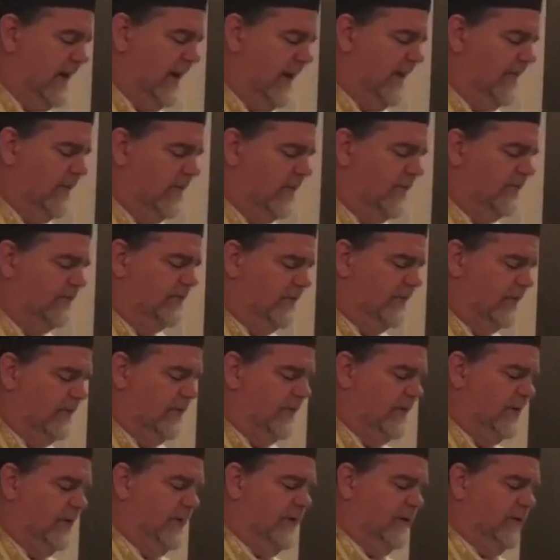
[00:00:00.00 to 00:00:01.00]
and
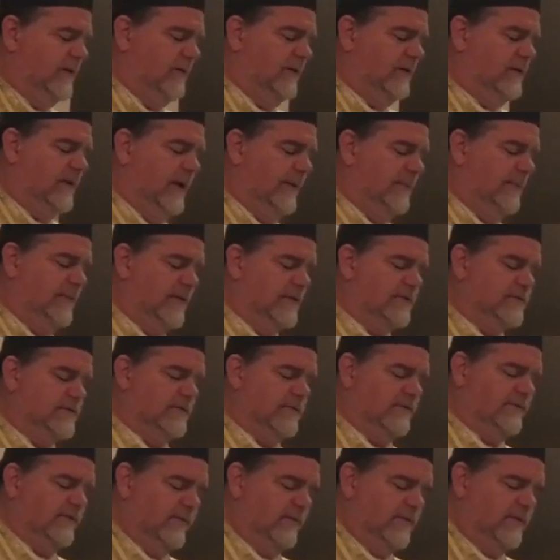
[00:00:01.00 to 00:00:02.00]
also to keep
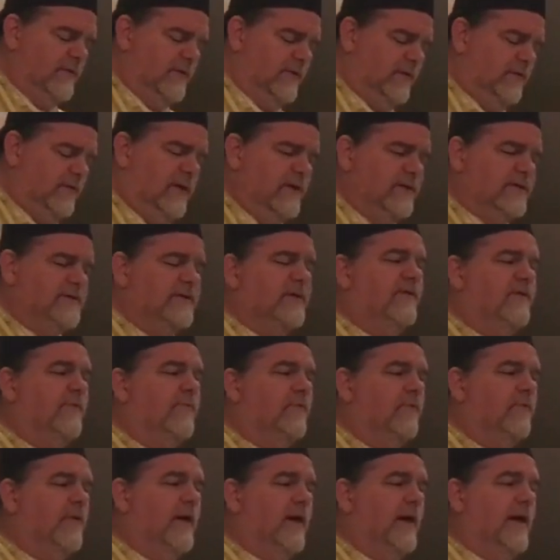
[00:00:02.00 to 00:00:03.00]
us from the great sin
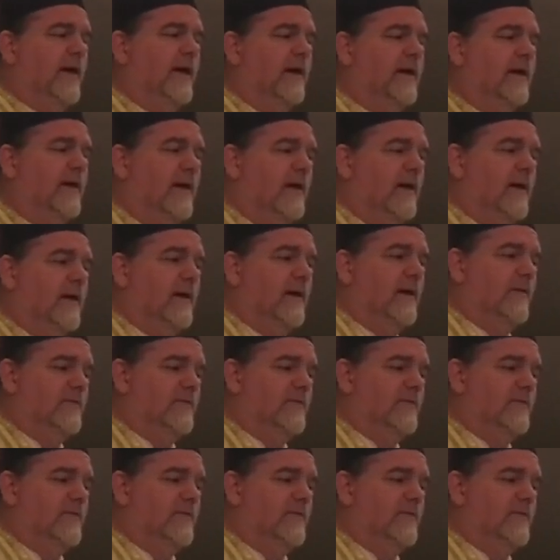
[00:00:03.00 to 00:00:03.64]
of pride.